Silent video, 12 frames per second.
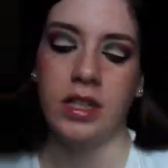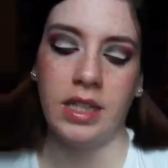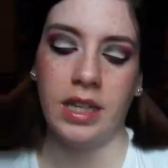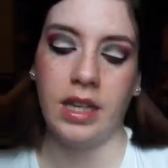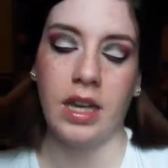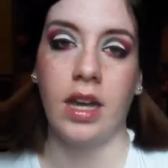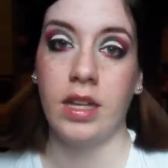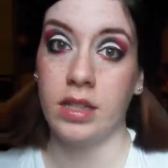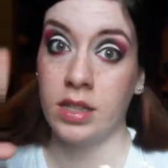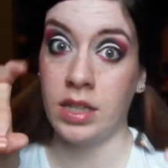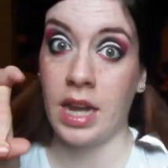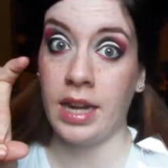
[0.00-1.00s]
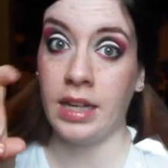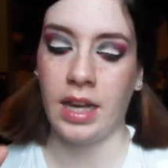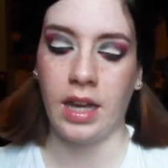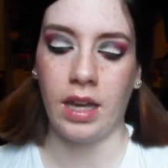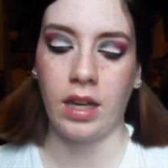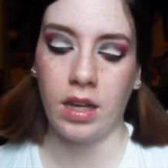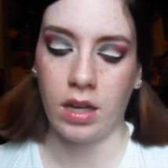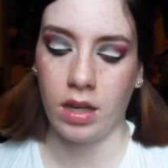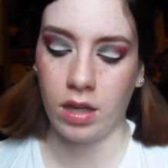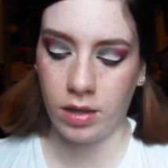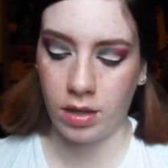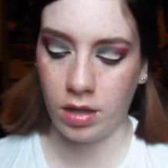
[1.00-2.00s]
the
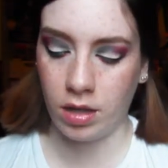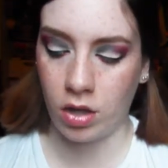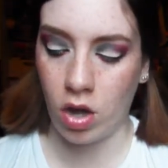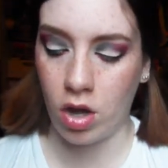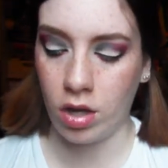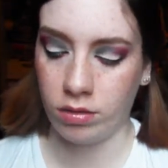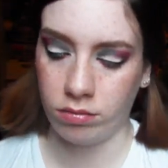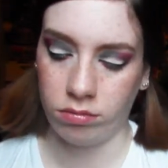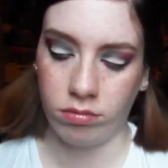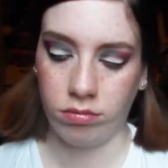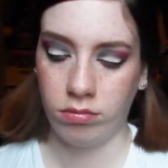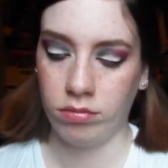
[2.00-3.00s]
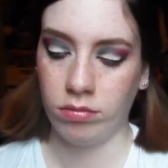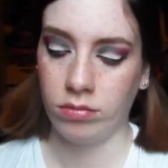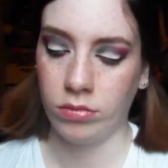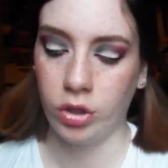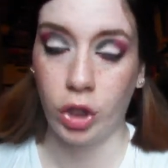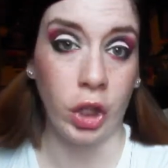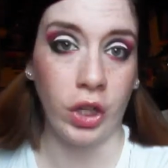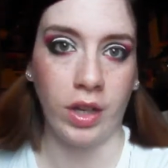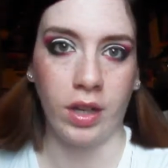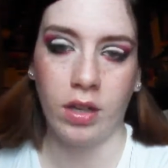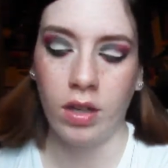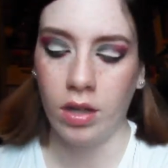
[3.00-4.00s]
sidekick gone
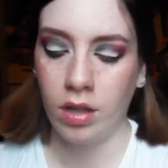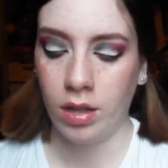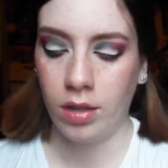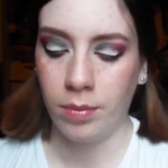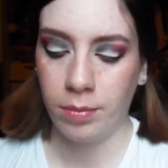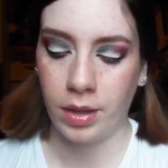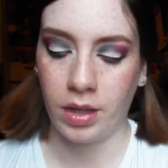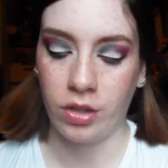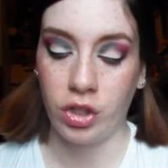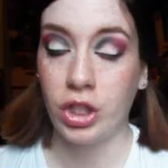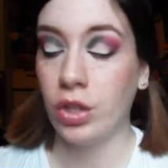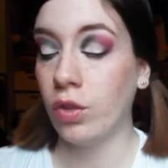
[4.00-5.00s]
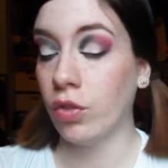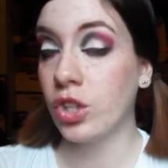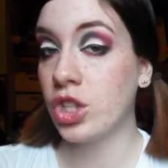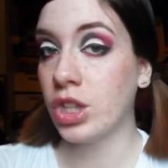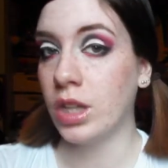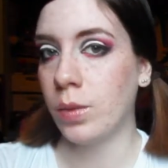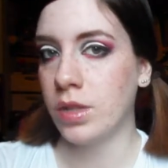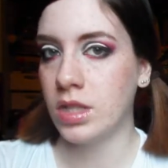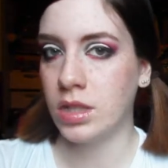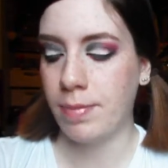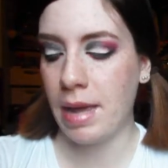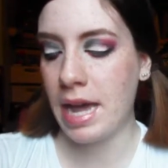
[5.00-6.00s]
good, but she originally was
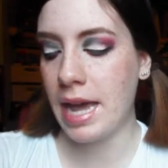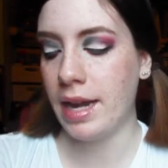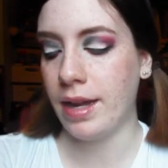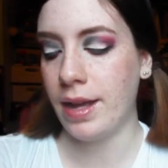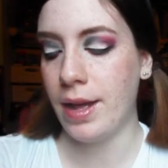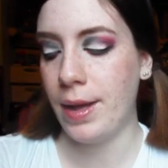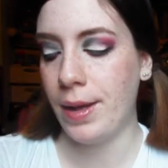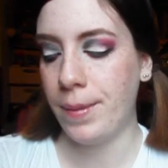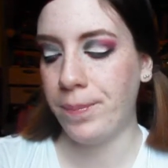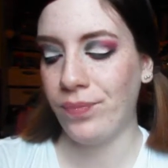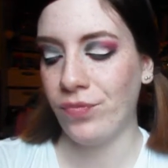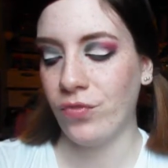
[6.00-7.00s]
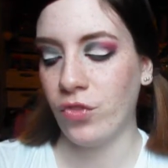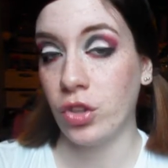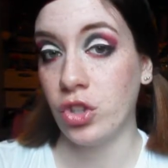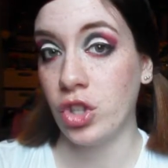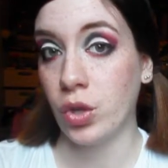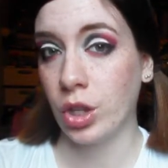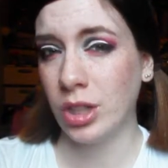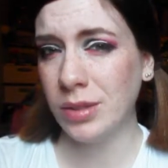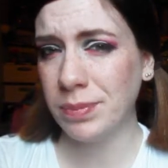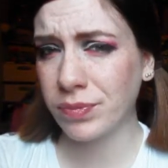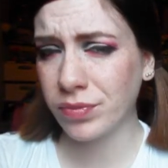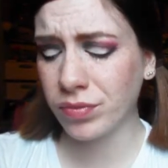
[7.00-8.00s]
bad for the Joker,
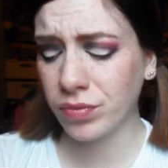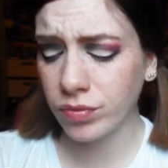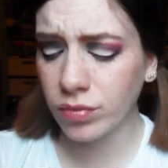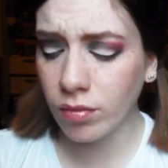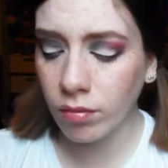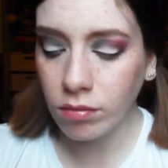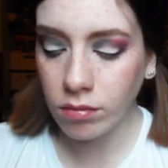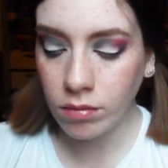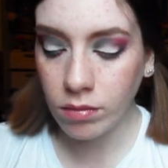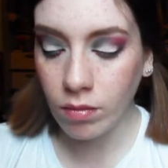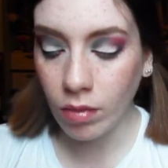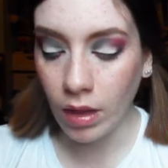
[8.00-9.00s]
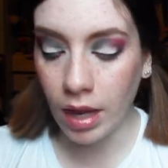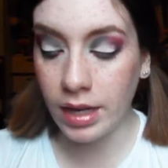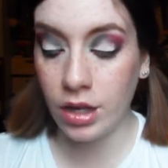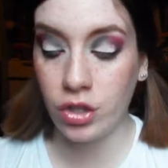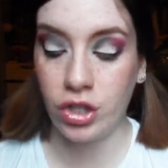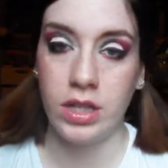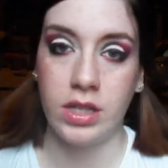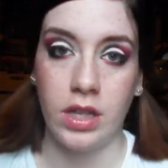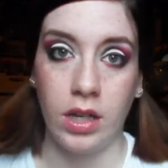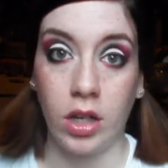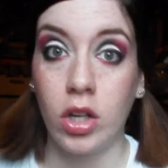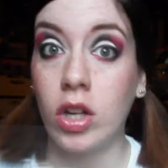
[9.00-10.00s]
and now she's
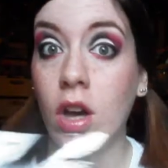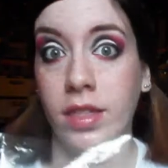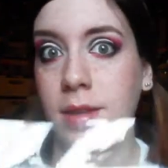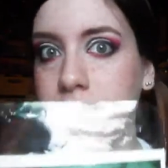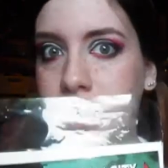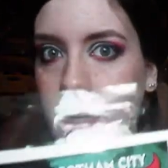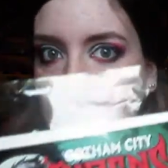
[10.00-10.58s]
in Gotham City